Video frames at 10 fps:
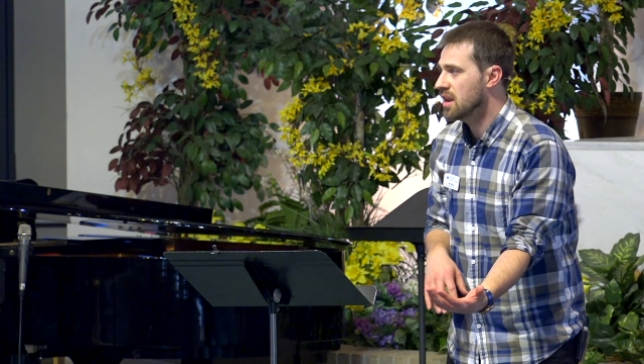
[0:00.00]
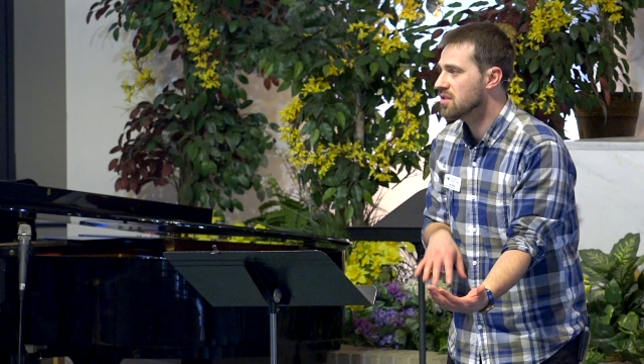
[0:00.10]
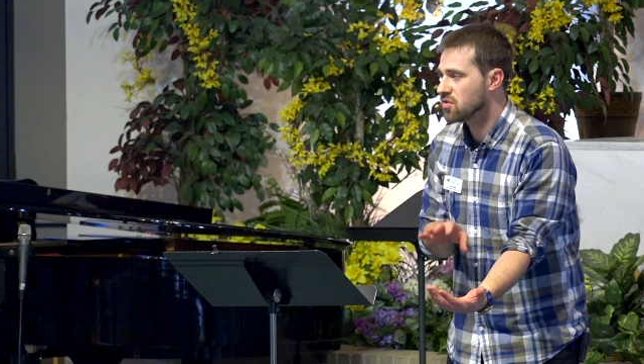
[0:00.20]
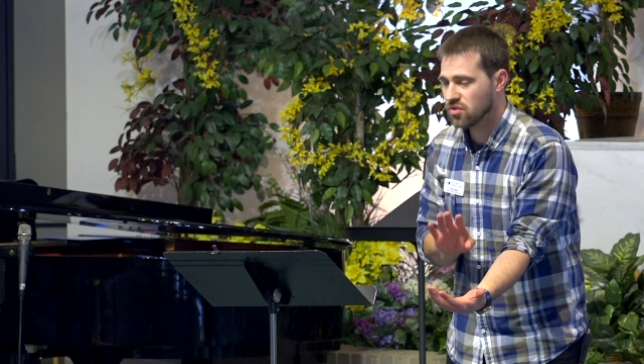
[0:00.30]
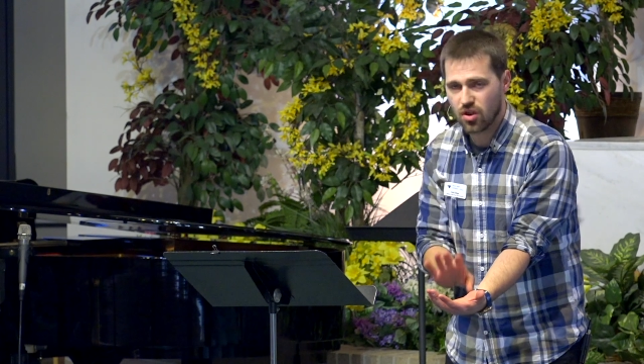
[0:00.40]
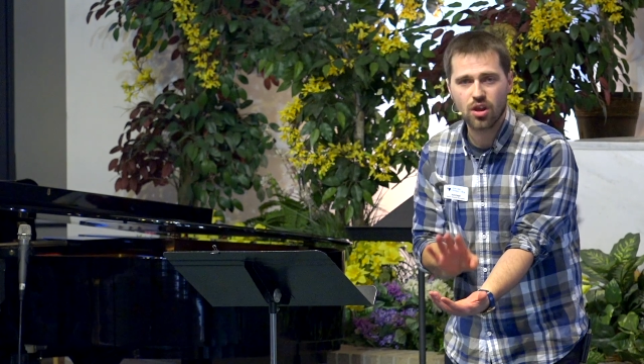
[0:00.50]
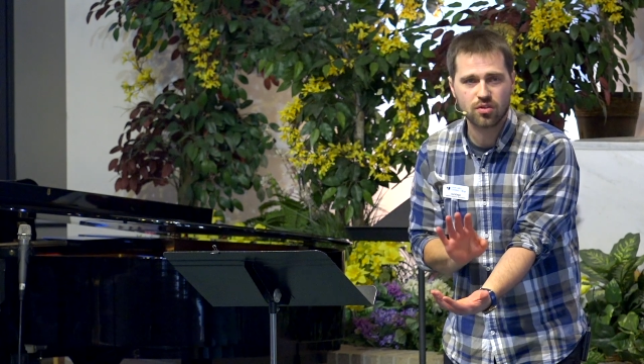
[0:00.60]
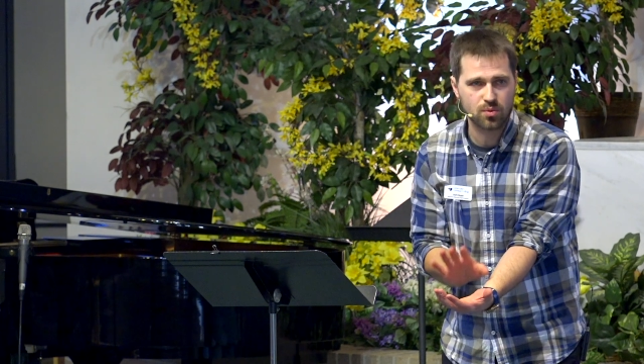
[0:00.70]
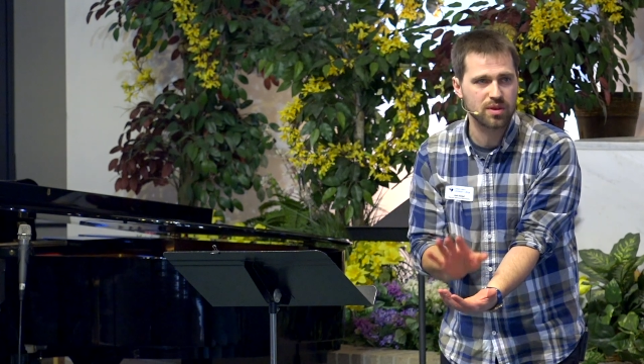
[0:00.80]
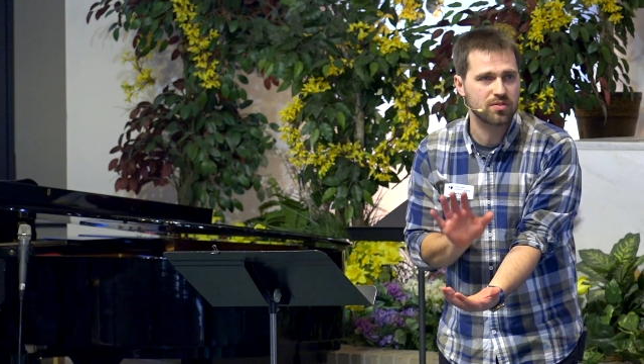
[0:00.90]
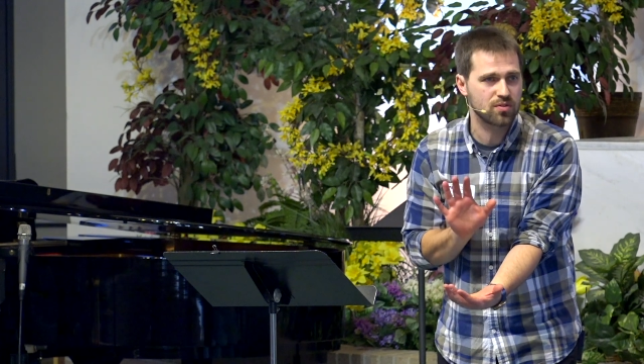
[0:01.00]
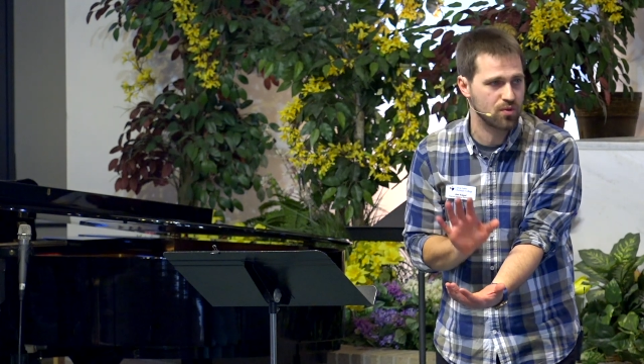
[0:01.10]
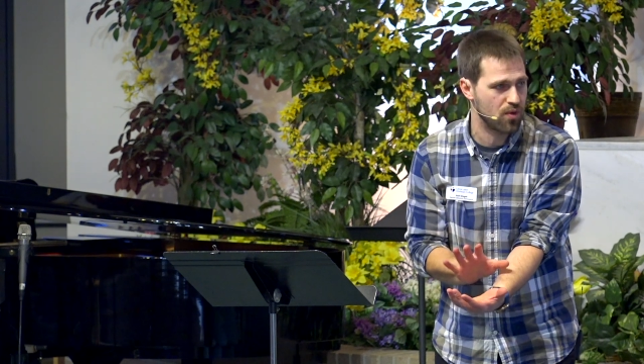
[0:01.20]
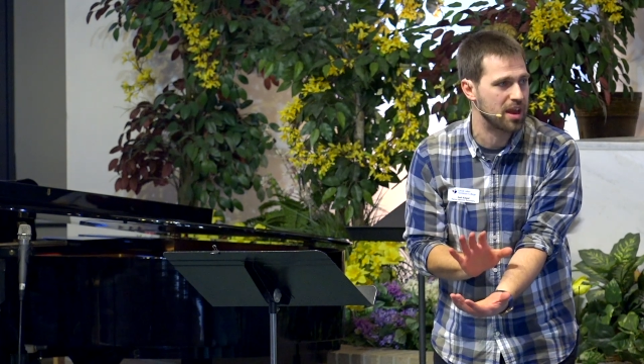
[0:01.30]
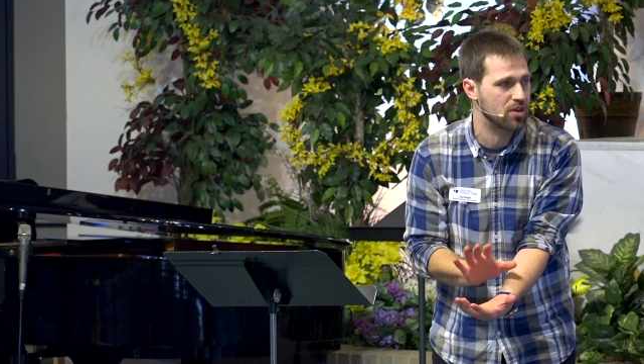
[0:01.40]
It starts with
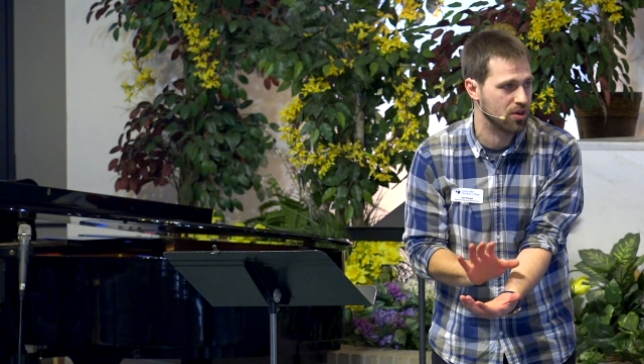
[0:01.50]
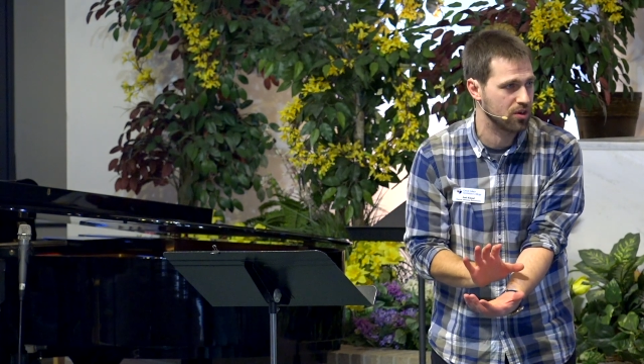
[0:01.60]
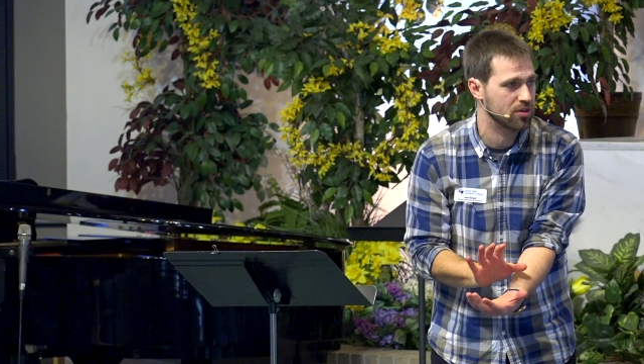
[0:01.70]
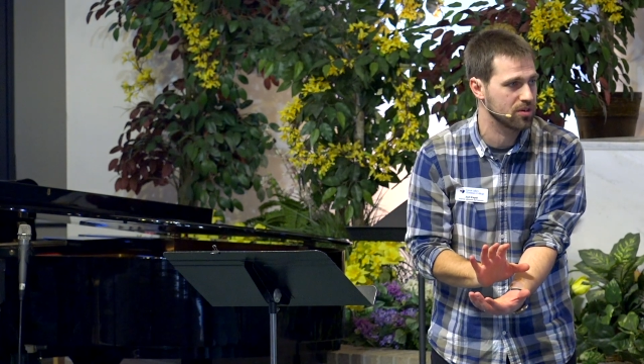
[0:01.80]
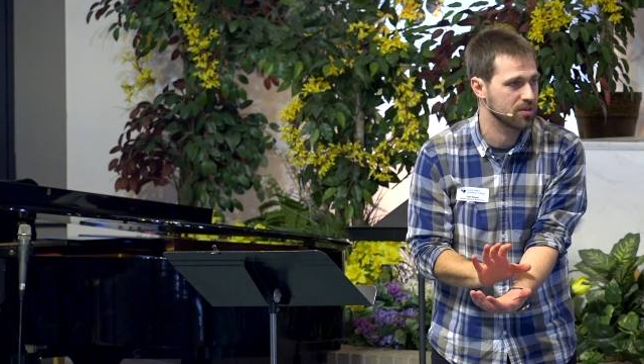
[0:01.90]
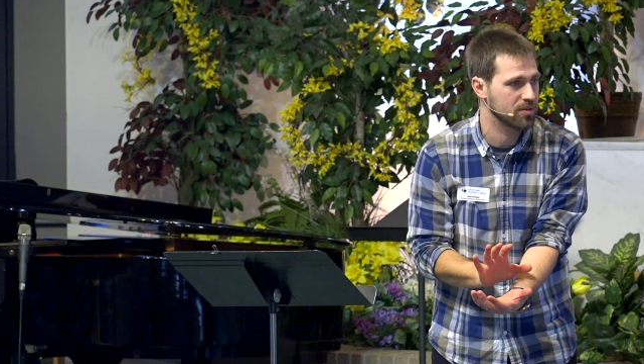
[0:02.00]
surrender.